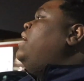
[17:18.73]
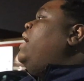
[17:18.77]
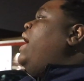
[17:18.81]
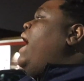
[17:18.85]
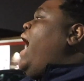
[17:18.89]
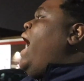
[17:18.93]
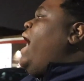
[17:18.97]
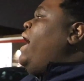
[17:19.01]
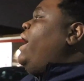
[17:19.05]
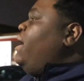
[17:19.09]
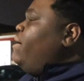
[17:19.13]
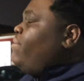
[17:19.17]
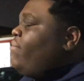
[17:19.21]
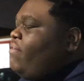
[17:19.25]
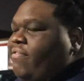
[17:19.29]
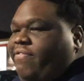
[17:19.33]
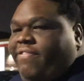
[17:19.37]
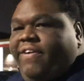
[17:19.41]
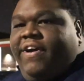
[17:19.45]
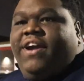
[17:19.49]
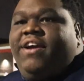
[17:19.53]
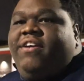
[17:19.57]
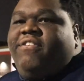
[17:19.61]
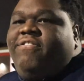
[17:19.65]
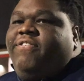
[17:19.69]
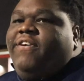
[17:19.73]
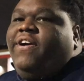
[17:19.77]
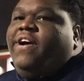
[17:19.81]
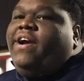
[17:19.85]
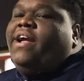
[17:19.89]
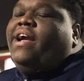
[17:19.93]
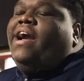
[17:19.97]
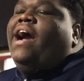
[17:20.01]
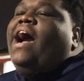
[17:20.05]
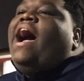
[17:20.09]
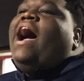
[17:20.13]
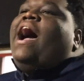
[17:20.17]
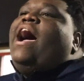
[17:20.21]
I am a very fair
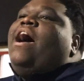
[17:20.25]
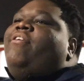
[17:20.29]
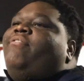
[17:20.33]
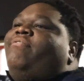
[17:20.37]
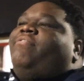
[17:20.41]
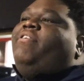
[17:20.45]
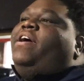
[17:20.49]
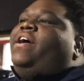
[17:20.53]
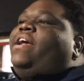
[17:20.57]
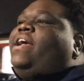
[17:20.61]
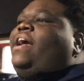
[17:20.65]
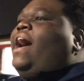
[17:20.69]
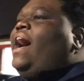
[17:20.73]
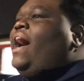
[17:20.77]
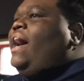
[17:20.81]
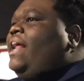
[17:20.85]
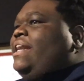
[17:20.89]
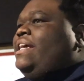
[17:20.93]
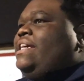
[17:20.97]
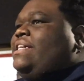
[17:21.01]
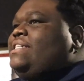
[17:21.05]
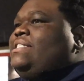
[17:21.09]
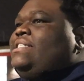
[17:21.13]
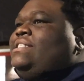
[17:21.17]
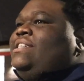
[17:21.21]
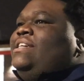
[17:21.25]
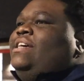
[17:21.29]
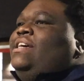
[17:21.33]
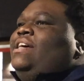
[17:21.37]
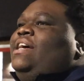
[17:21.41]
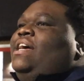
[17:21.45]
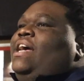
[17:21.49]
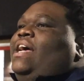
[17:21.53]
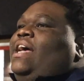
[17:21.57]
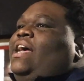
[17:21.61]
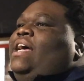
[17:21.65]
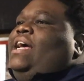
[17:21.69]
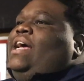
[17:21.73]
guy, very honest.
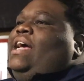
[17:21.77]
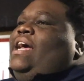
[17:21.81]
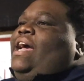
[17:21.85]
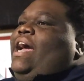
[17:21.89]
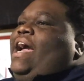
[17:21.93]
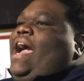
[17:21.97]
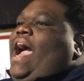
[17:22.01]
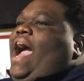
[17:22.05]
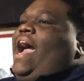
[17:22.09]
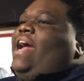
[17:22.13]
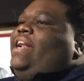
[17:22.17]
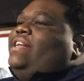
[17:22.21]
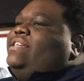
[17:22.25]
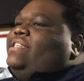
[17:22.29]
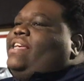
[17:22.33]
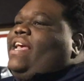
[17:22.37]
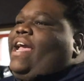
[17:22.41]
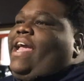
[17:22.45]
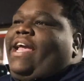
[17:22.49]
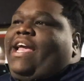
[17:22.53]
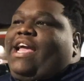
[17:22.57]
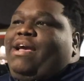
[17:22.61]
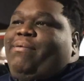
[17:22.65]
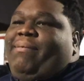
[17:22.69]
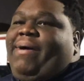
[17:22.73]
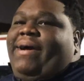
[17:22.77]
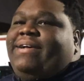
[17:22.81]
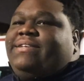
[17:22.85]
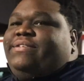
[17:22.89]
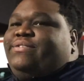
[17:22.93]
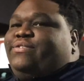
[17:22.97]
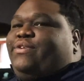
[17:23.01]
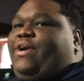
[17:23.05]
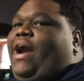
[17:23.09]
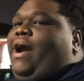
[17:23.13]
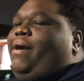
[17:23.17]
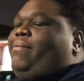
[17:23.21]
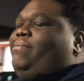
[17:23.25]
I just can't get my
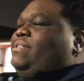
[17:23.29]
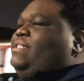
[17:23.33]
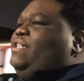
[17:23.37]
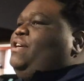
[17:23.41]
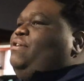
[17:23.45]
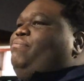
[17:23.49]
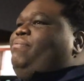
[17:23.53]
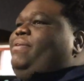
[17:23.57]
subscribers no